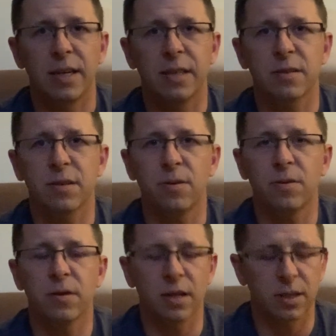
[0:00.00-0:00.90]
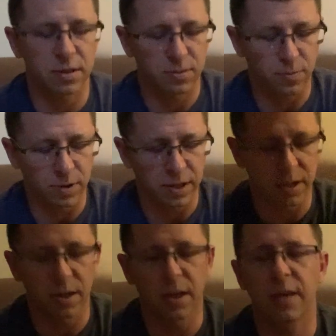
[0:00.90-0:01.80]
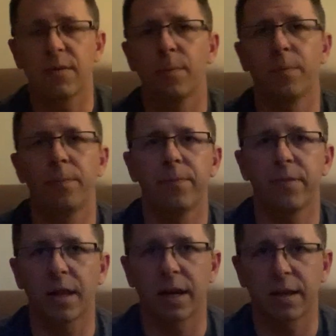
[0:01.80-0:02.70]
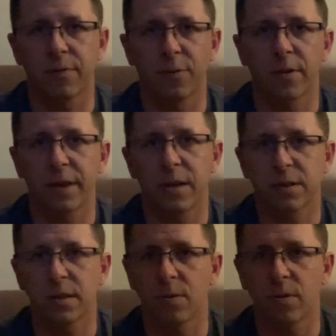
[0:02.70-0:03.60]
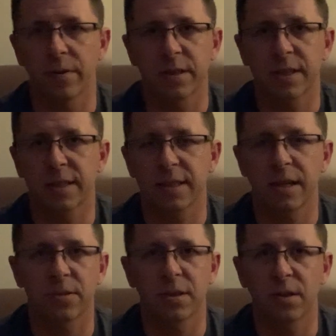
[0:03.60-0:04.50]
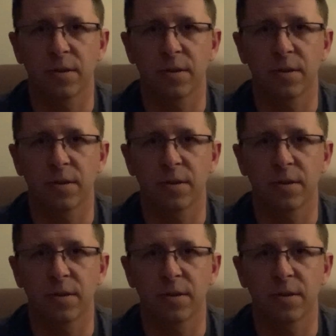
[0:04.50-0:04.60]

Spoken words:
Izzo is really good, even like the 4000 or the 6000.